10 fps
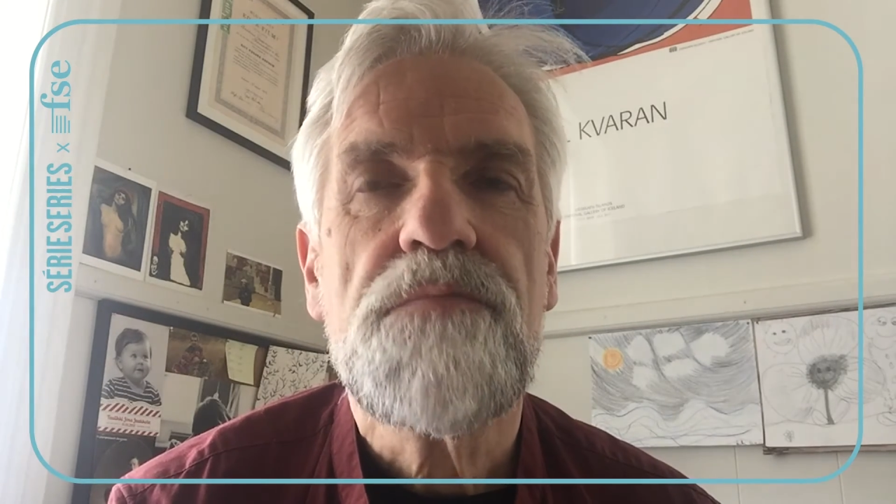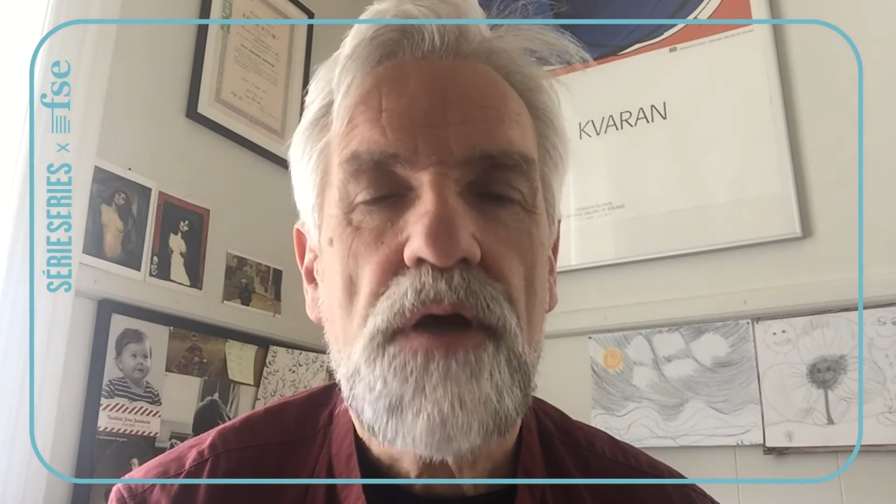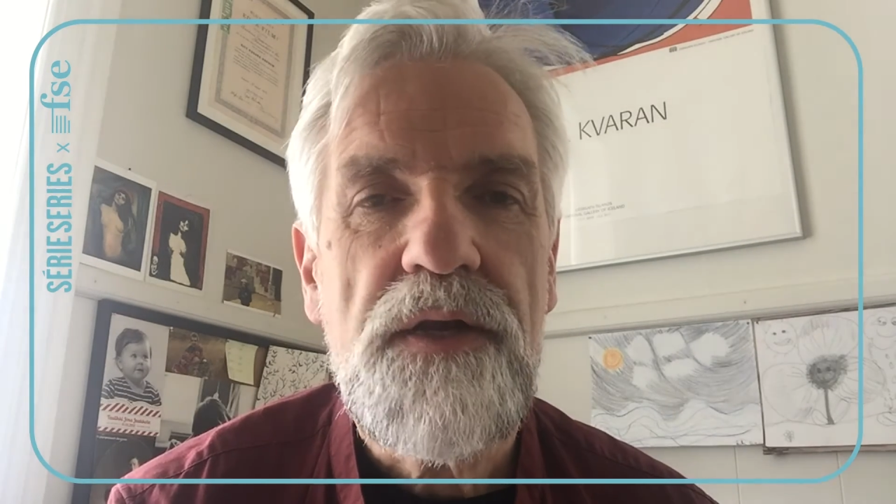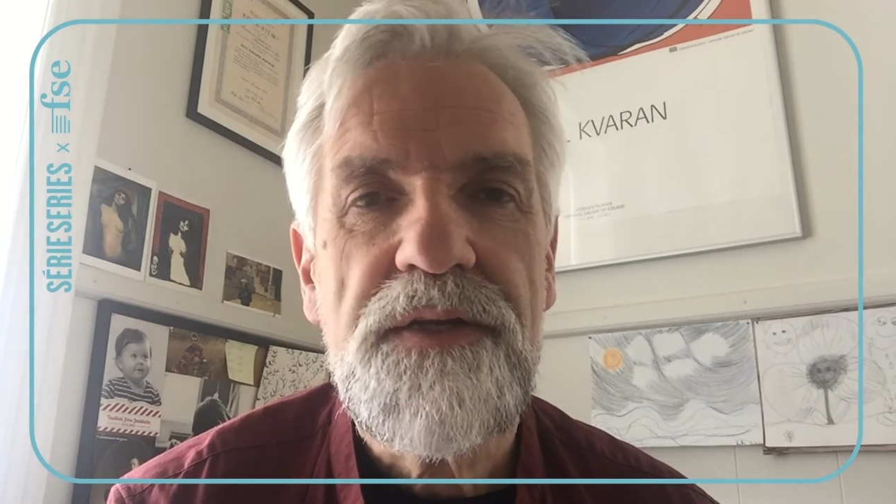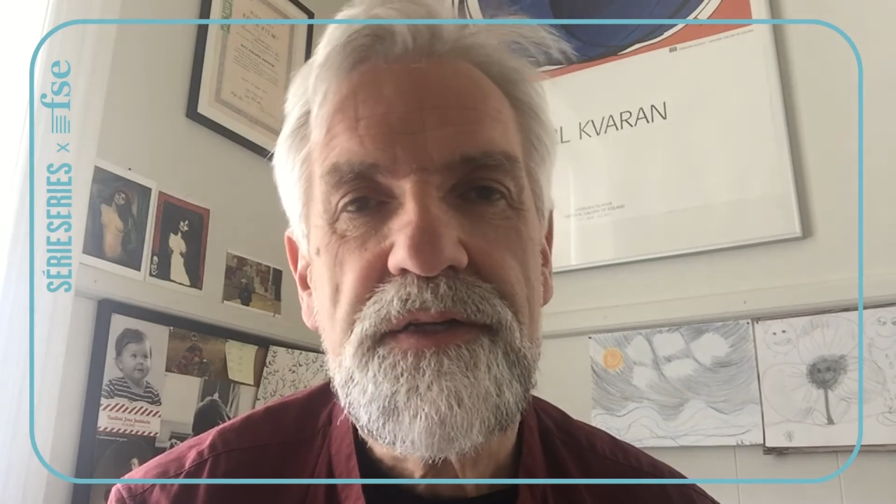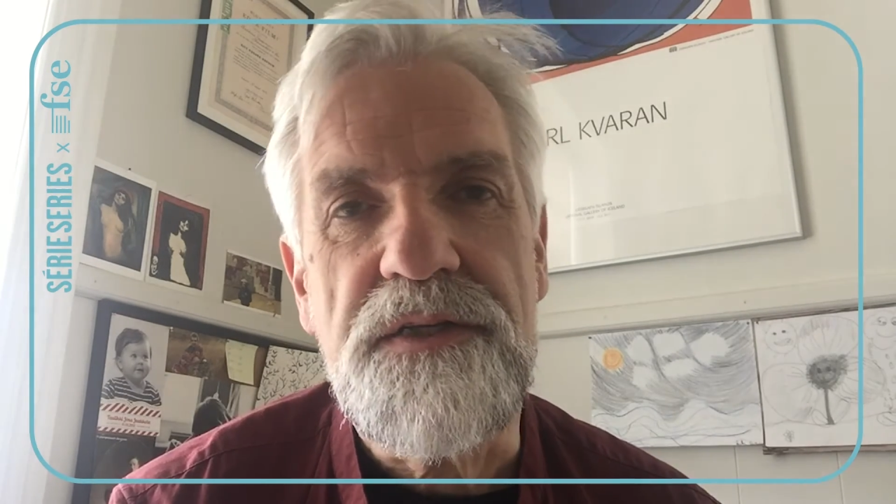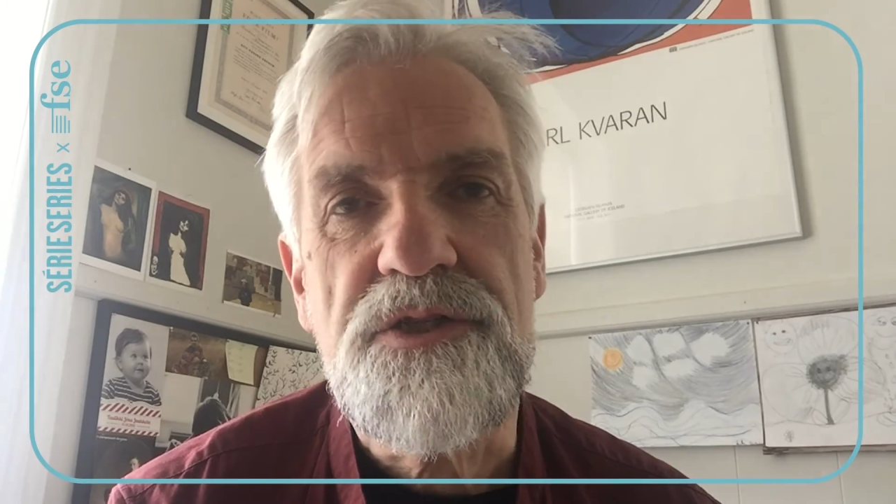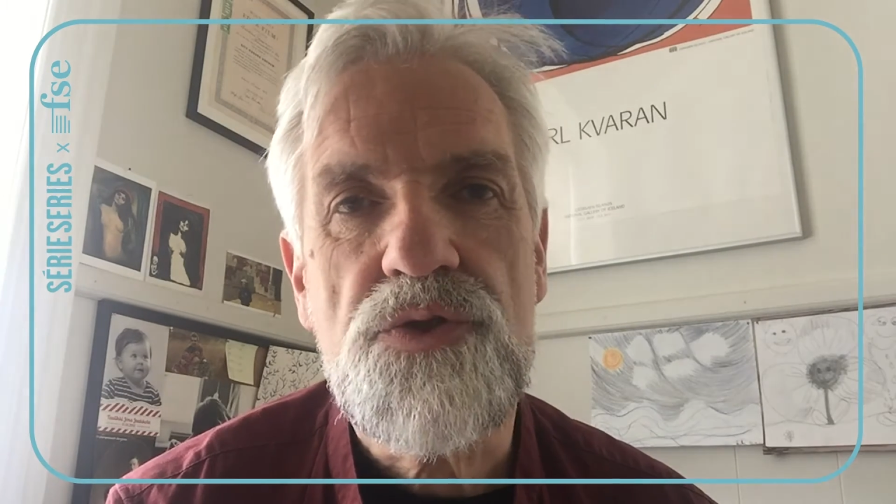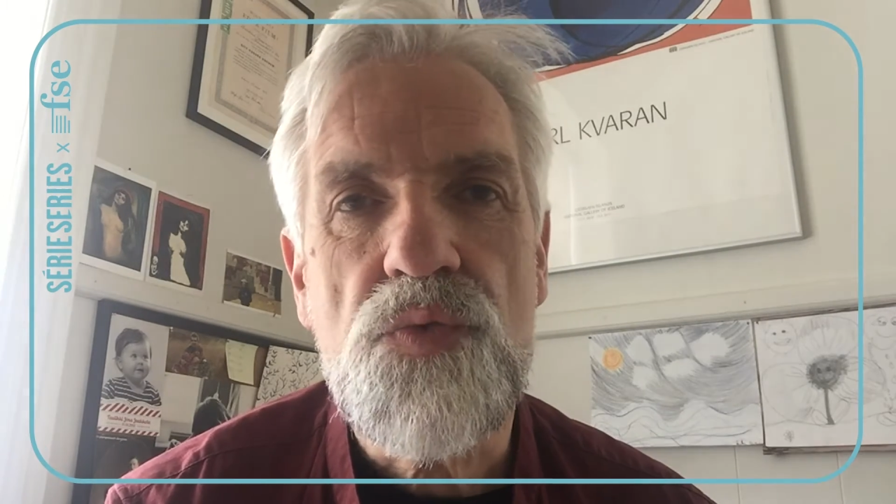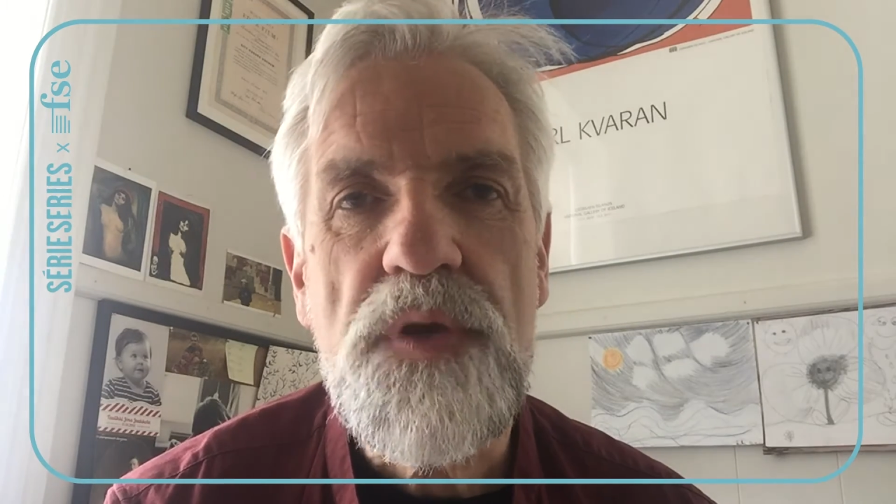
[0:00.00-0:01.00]

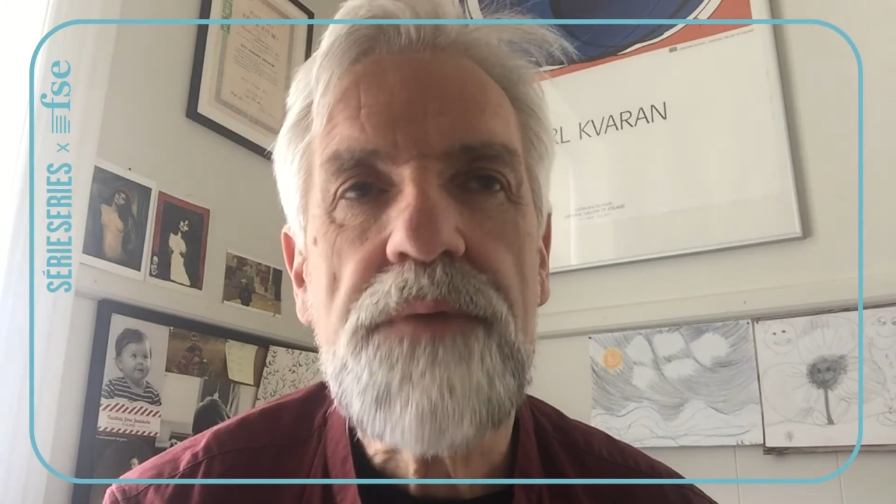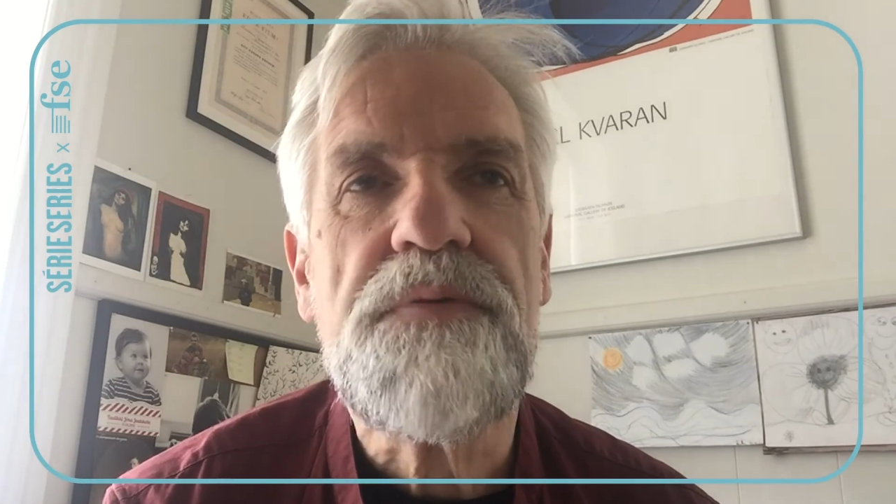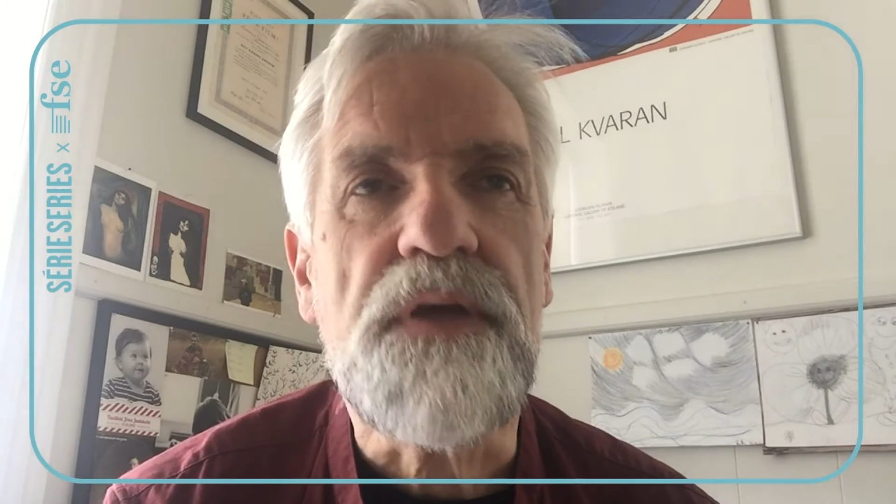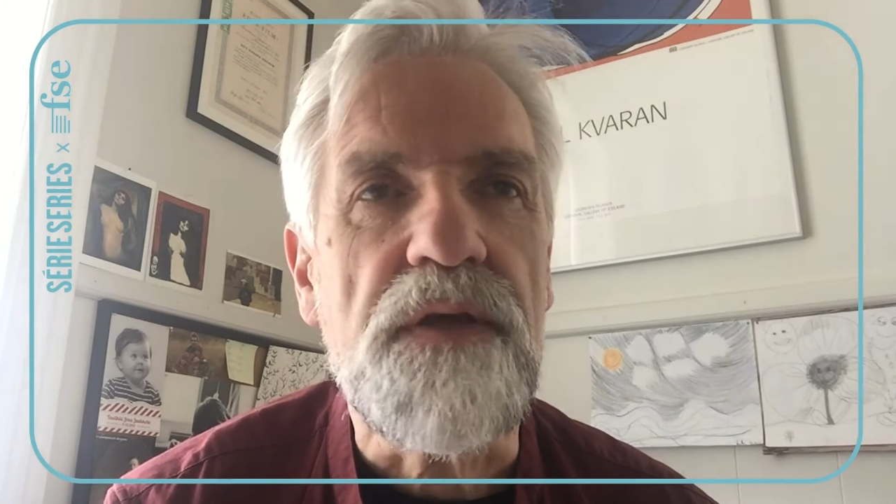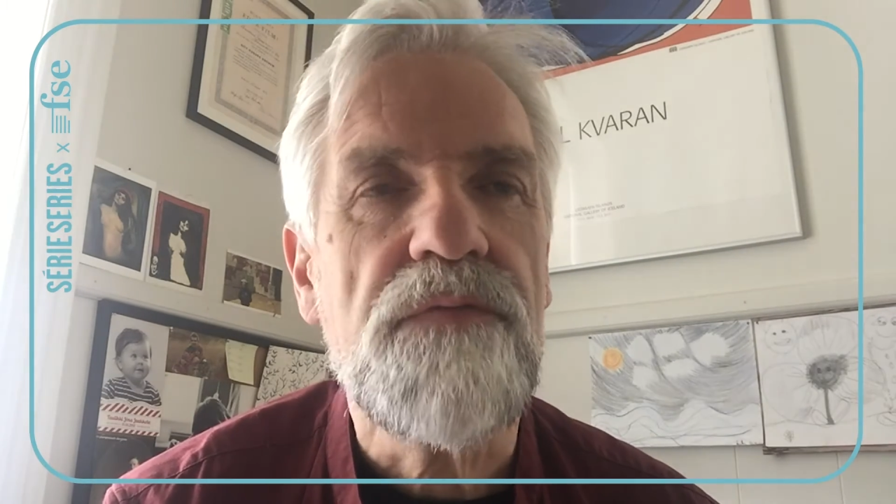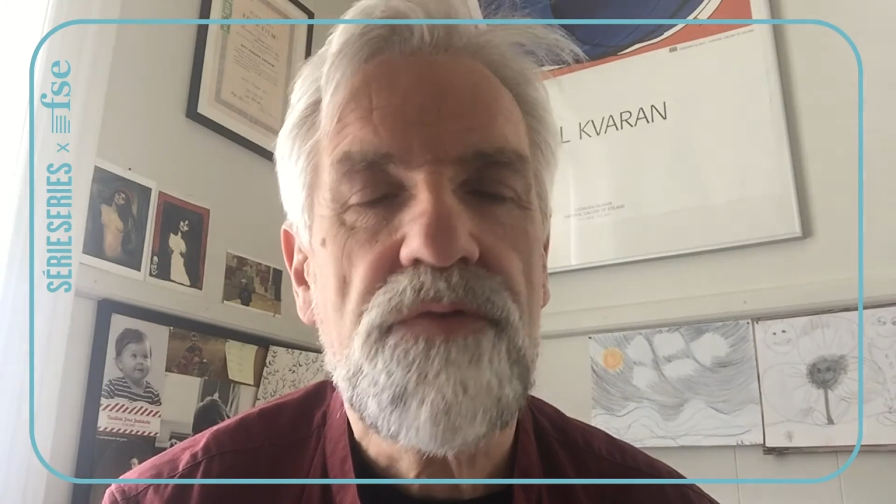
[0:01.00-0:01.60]
politics sweeping